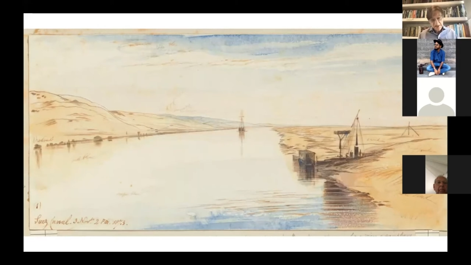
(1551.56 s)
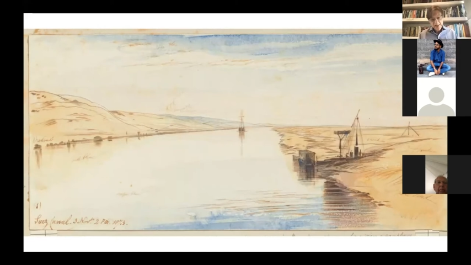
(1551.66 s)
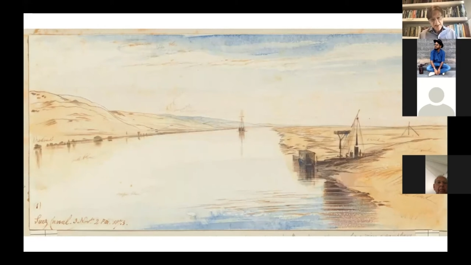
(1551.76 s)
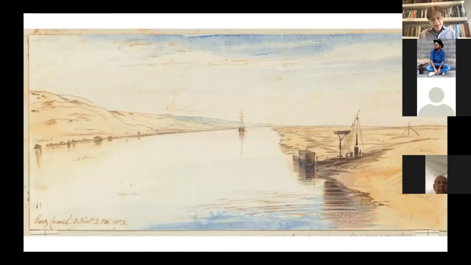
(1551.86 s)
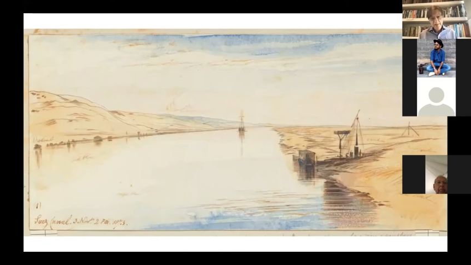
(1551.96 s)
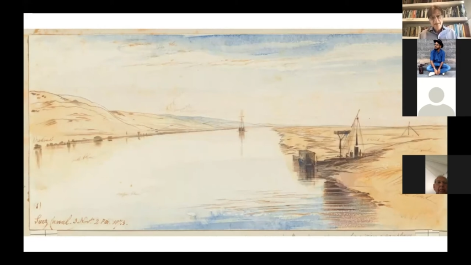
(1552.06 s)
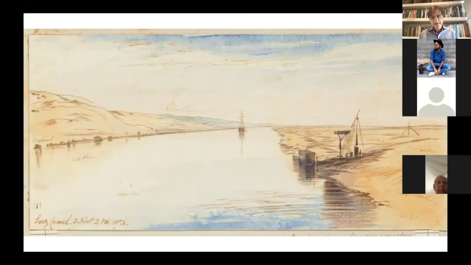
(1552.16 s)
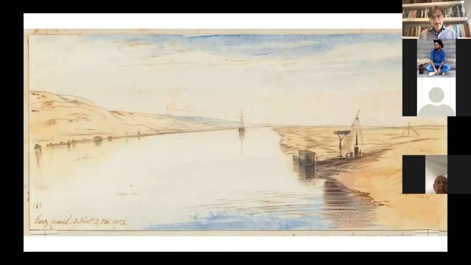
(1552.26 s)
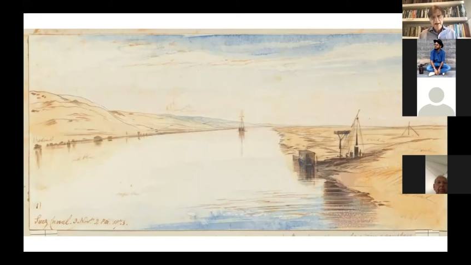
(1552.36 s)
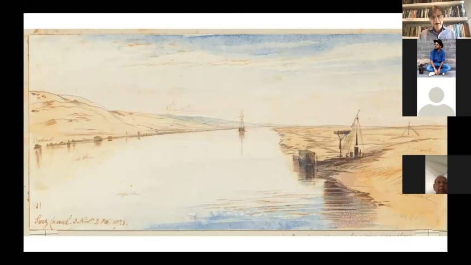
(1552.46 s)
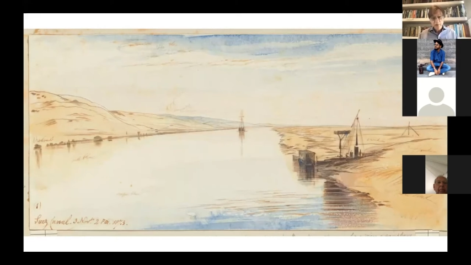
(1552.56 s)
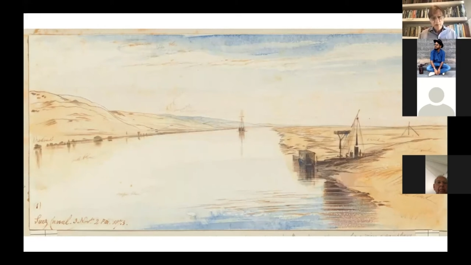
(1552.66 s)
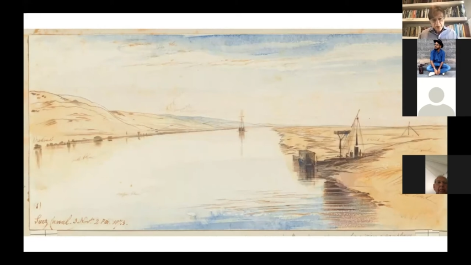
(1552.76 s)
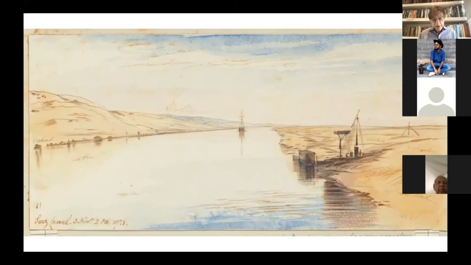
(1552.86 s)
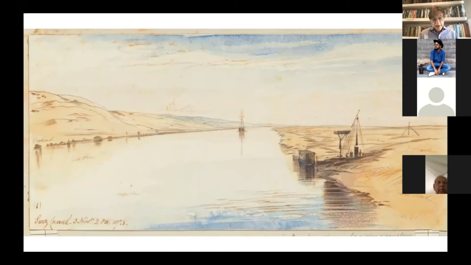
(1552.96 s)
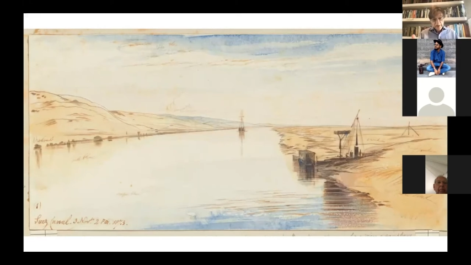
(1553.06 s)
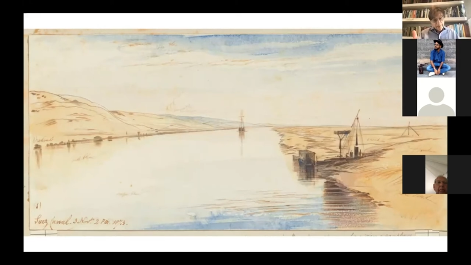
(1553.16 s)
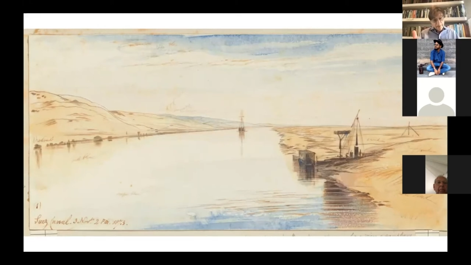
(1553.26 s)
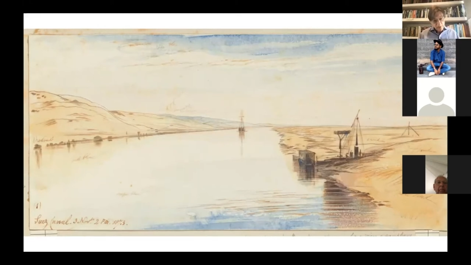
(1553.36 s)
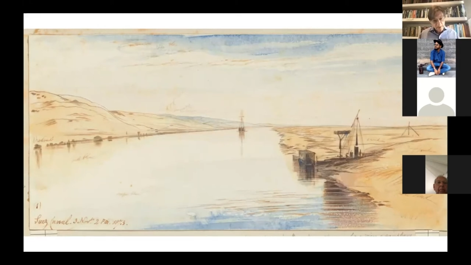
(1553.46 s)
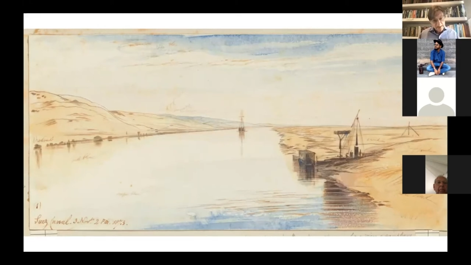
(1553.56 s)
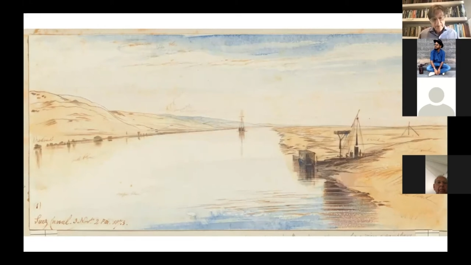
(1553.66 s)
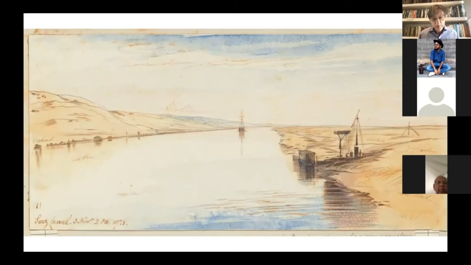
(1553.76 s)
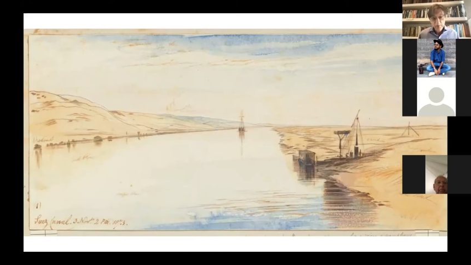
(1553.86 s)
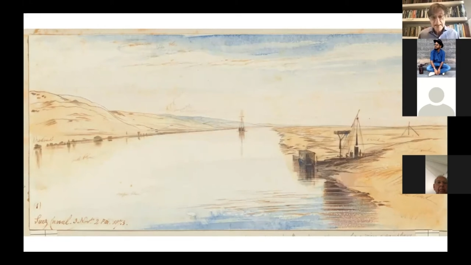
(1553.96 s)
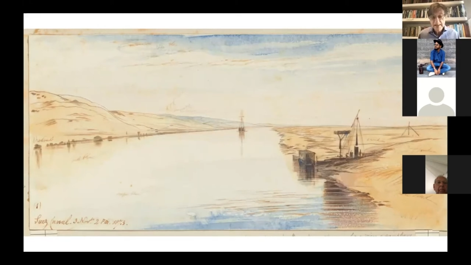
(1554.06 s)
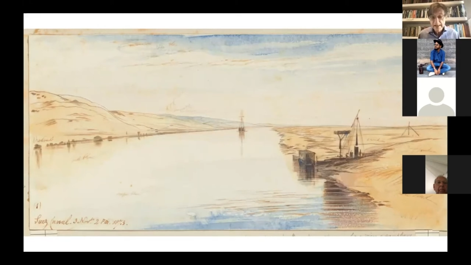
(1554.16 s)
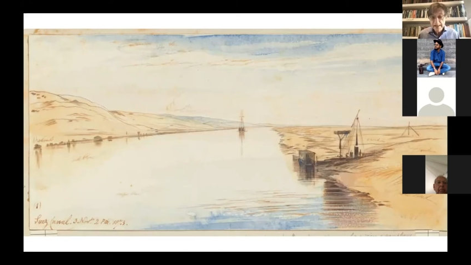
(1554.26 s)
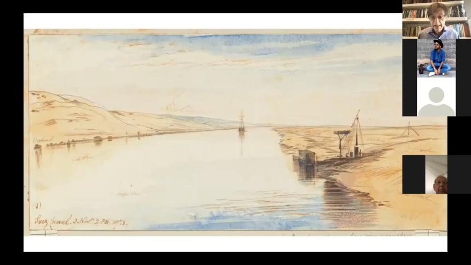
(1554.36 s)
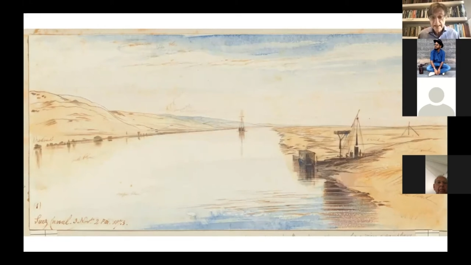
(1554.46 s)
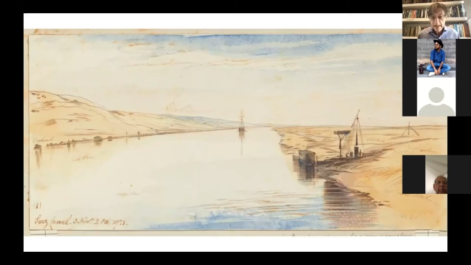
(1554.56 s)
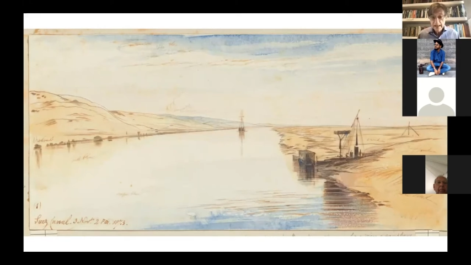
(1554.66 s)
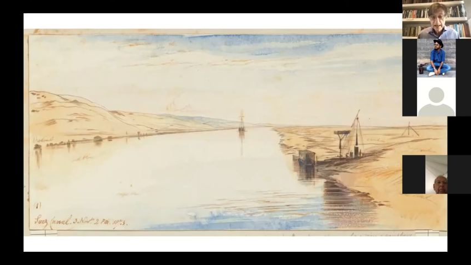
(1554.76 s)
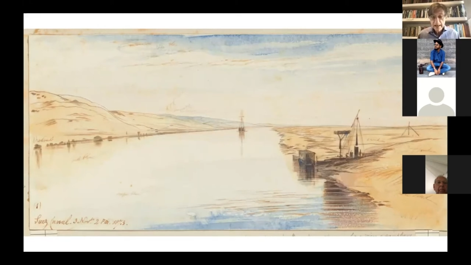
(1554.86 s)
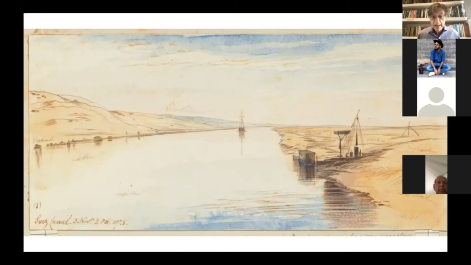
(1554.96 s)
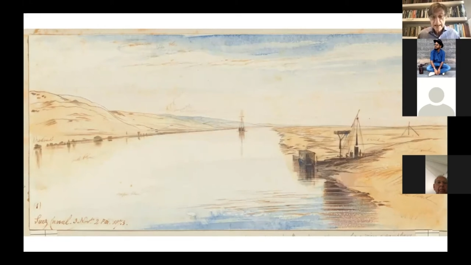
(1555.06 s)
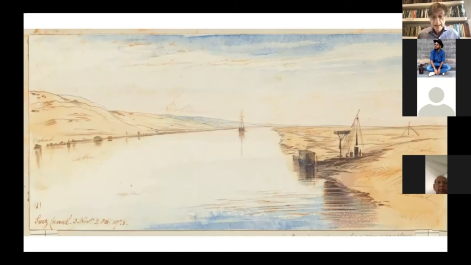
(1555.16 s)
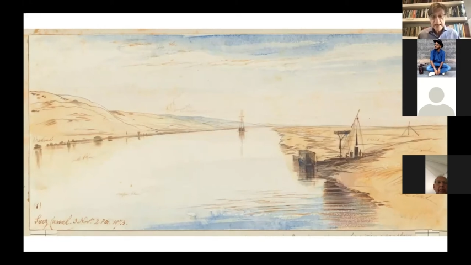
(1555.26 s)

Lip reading: (no speaker visible)